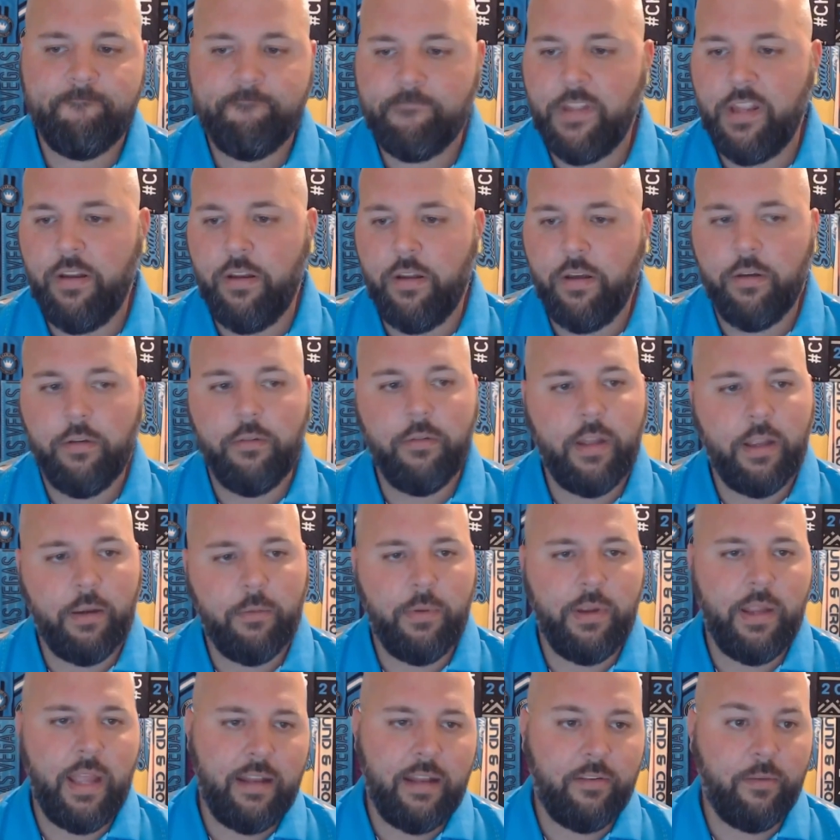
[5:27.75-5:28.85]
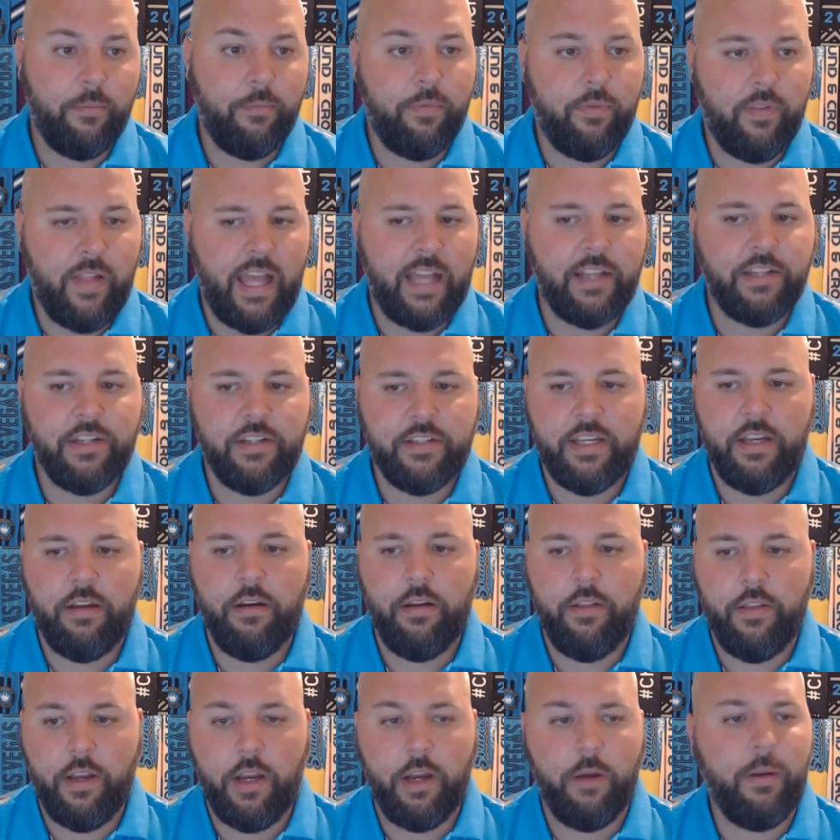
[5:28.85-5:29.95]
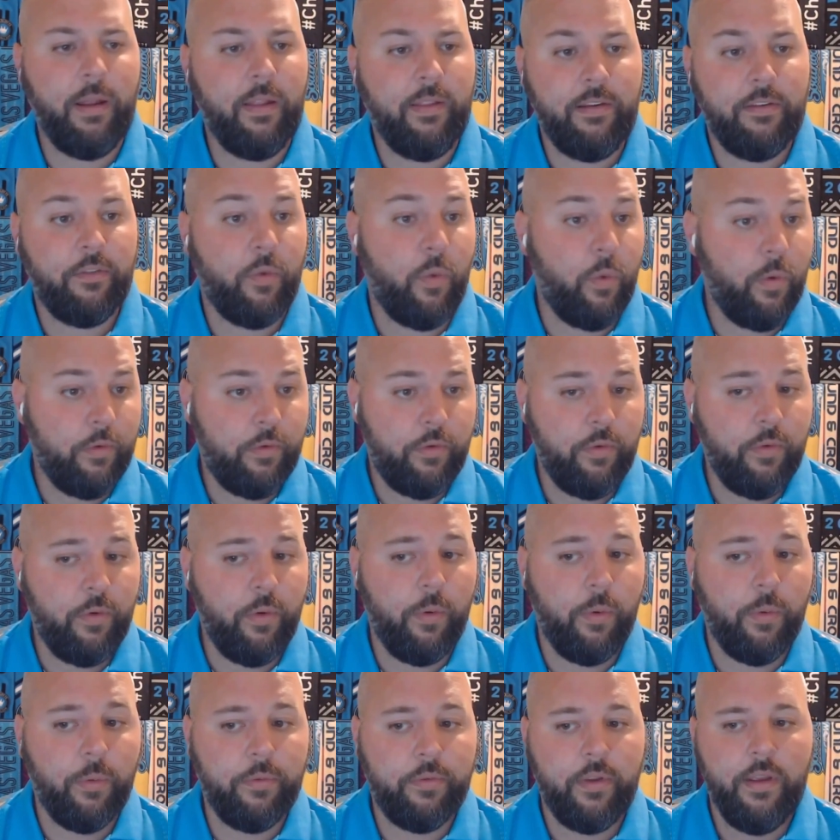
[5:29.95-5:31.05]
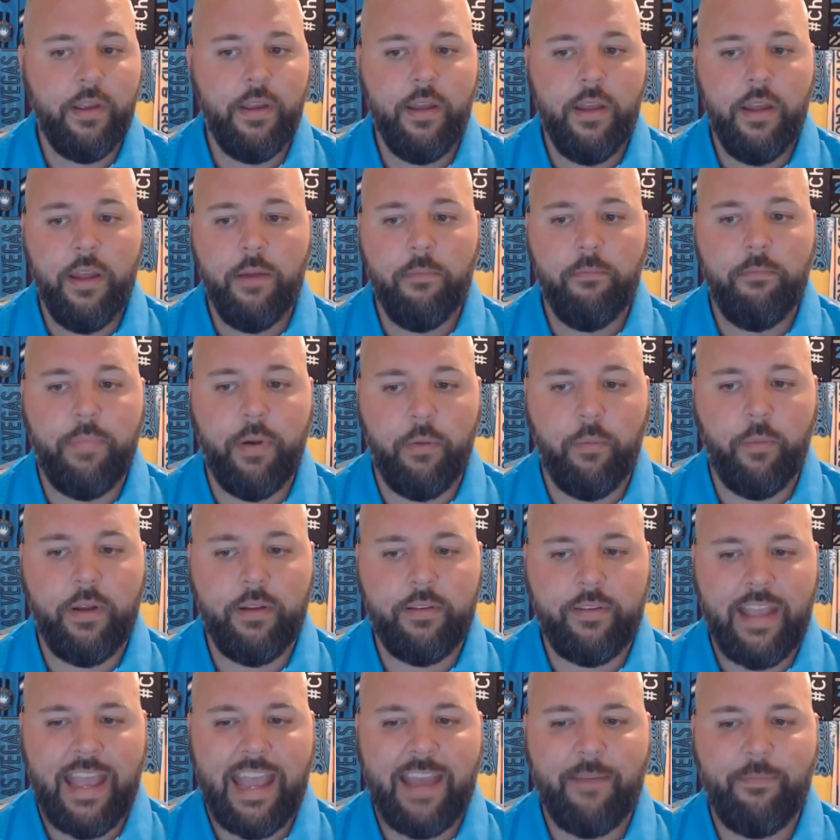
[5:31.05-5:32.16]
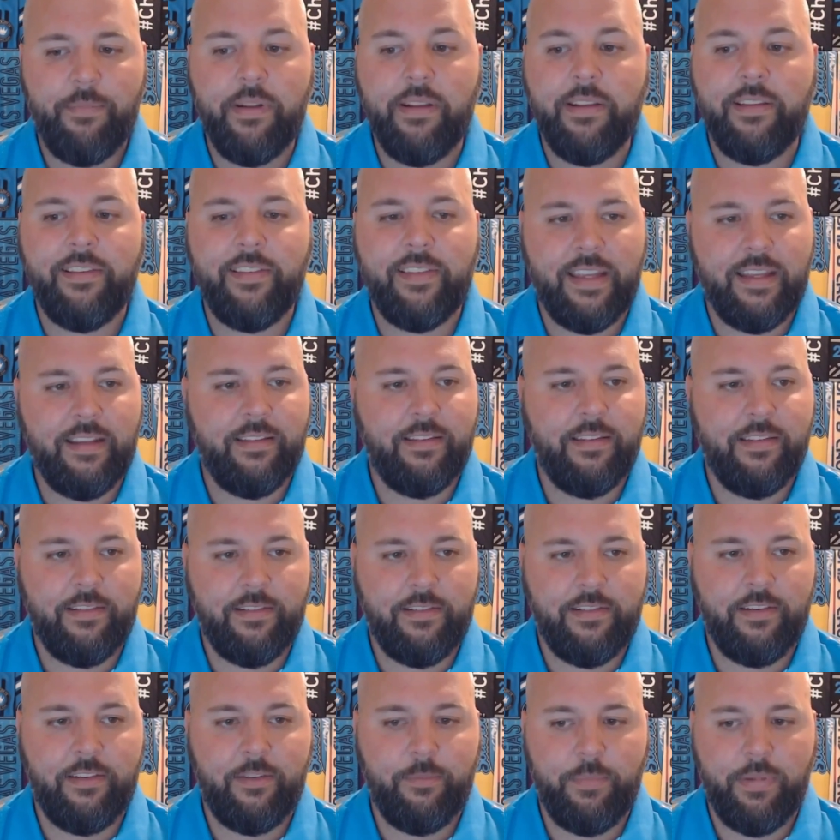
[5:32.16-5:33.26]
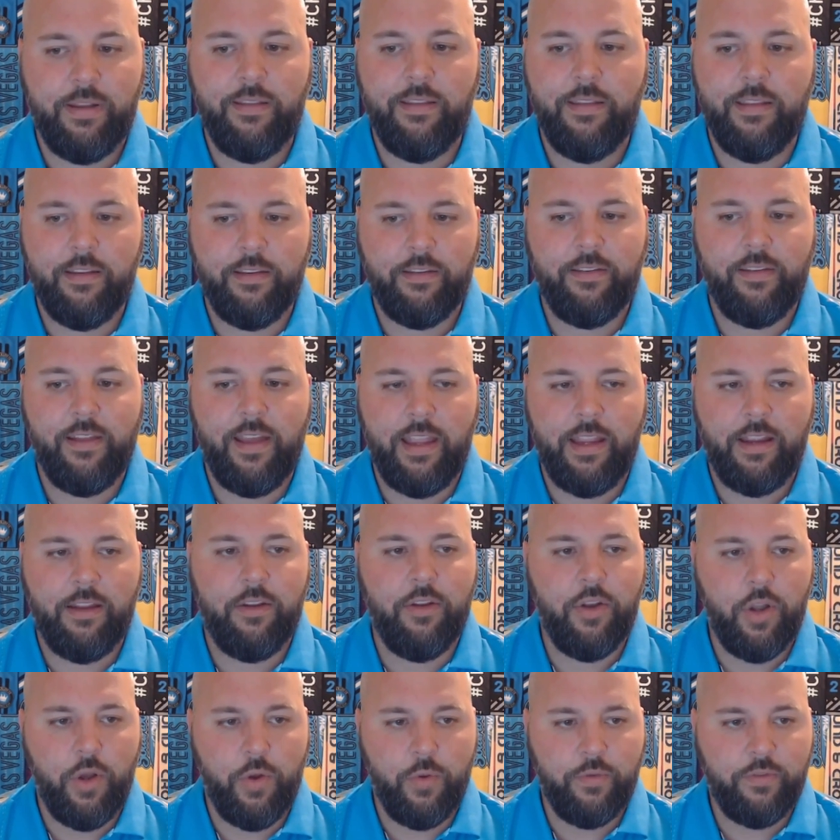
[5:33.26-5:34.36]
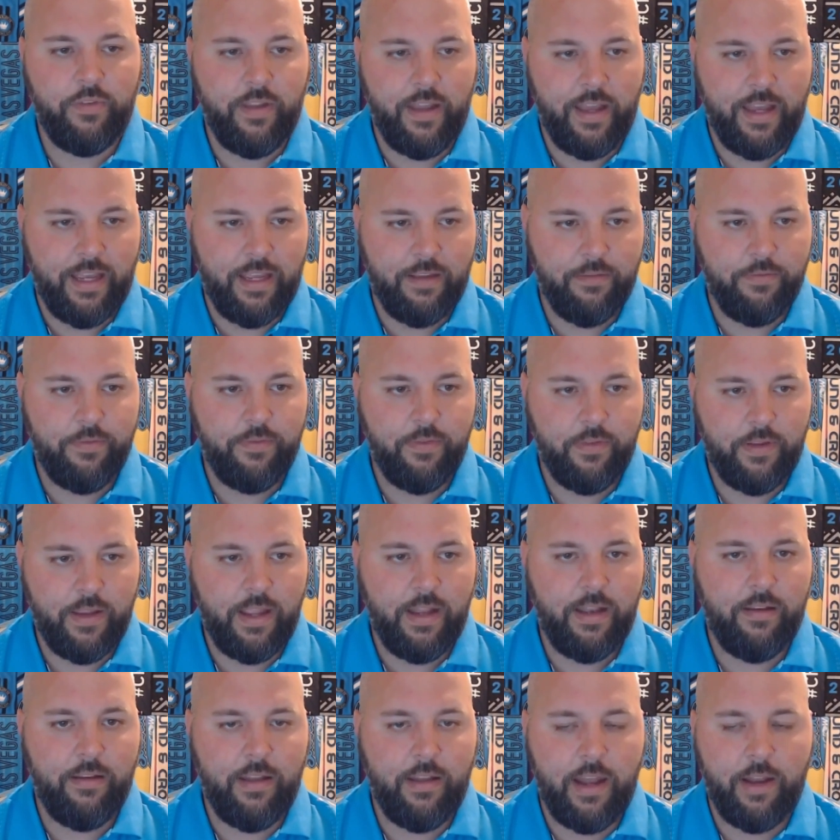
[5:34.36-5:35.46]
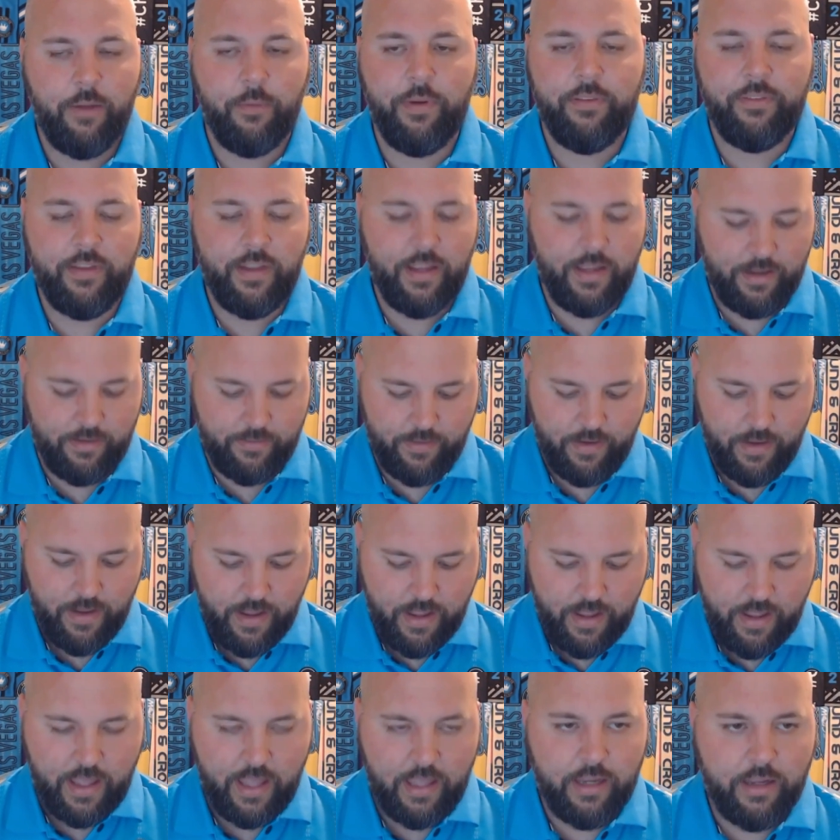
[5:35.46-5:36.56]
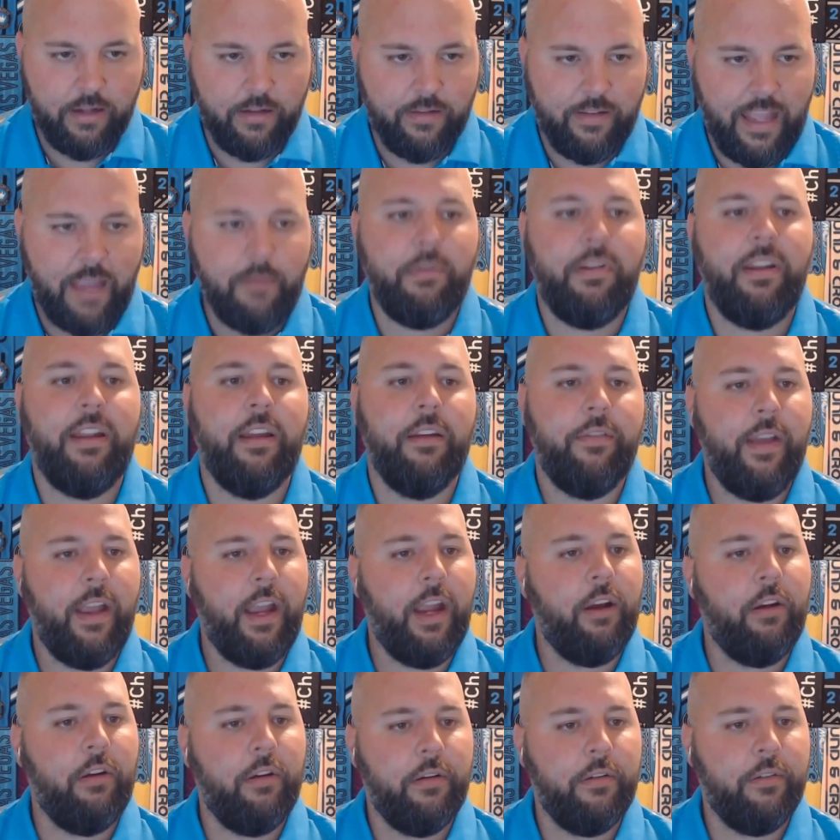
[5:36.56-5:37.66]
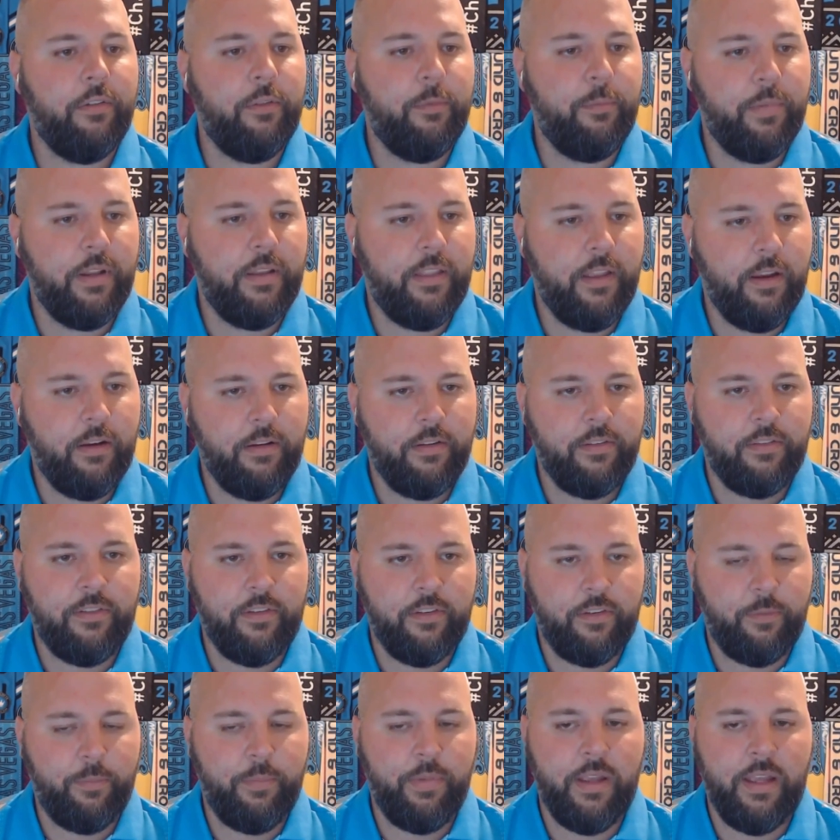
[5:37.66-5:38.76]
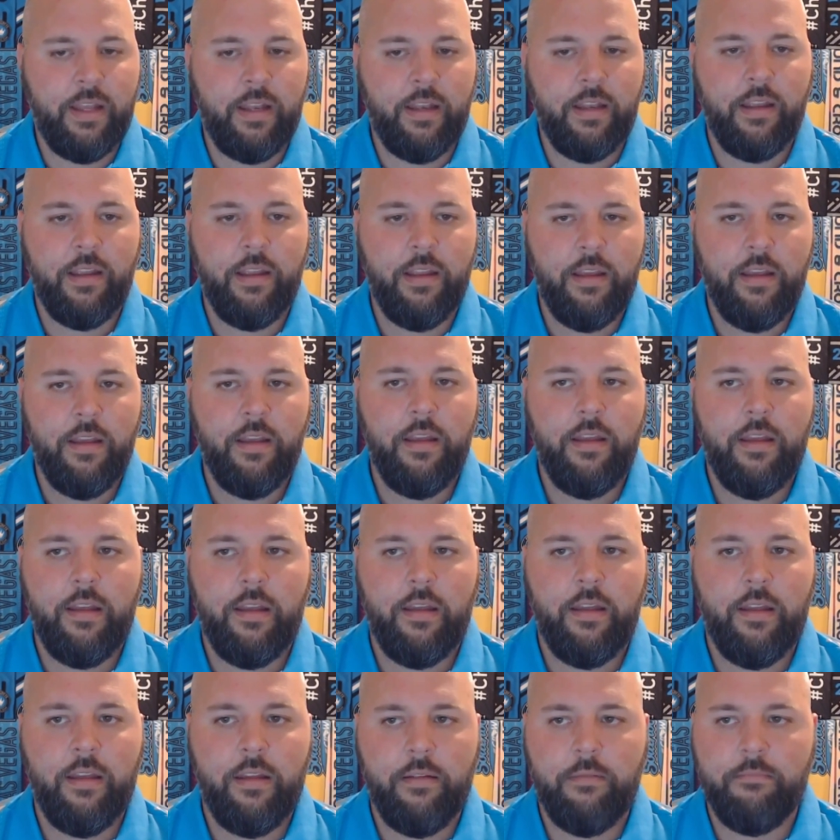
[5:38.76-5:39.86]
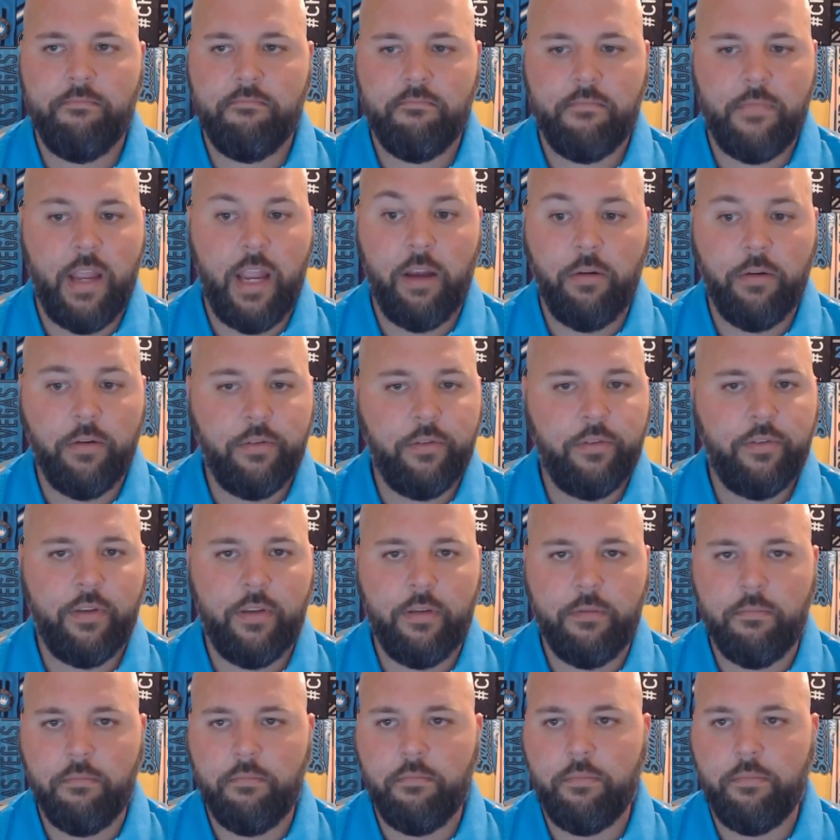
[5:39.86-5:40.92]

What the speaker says: like we had some flashes here and there. We at least scored 2 goals. But what's happened since has just been this like nosedive. And I don't want to say a calamity of errors, but there has just been errors and